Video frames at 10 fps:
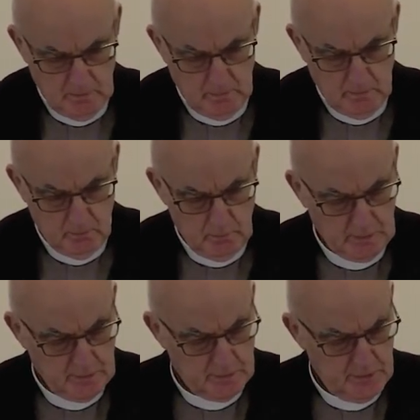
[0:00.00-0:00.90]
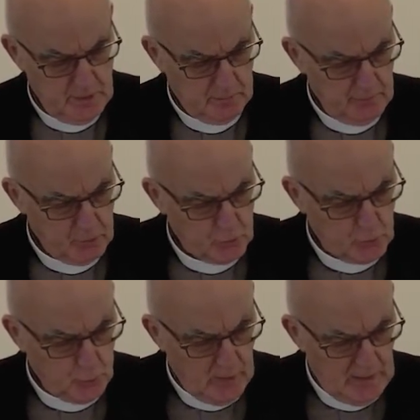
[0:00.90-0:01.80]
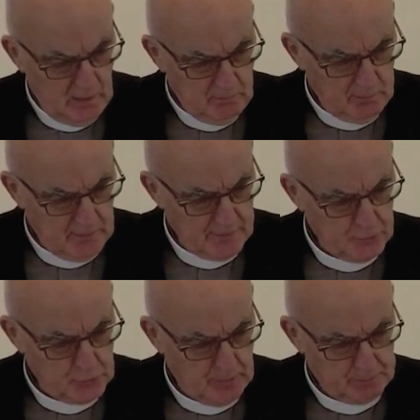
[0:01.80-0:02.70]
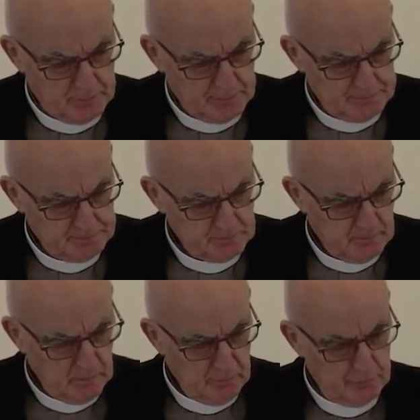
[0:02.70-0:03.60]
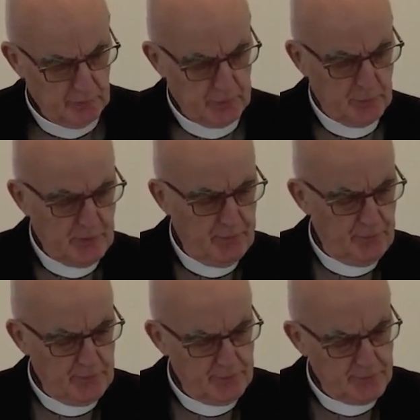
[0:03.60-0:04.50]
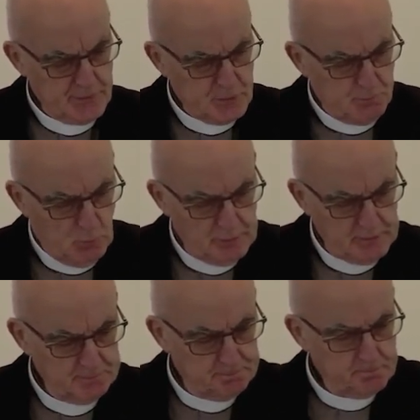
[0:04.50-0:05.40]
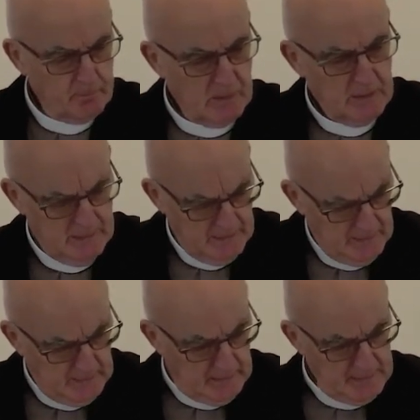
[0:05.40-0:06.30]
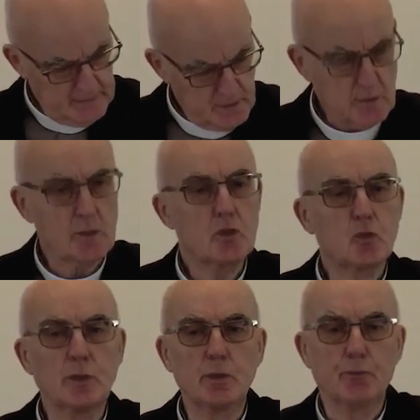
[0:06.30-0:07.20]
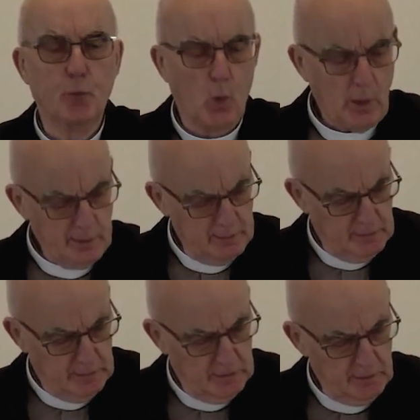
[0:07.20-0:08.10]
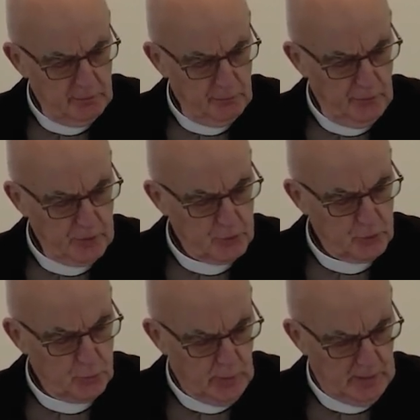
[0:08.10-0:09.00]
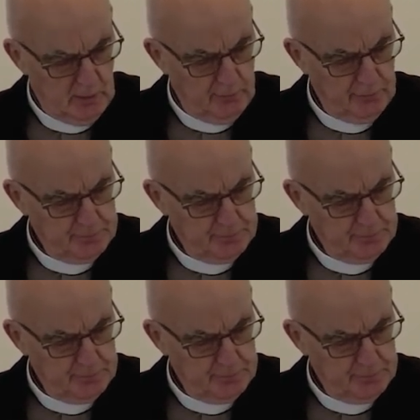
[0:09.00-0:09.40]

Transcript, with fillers: And we can take verse 12 of that chapter for a reference this morning. Exodus 24, verse 12.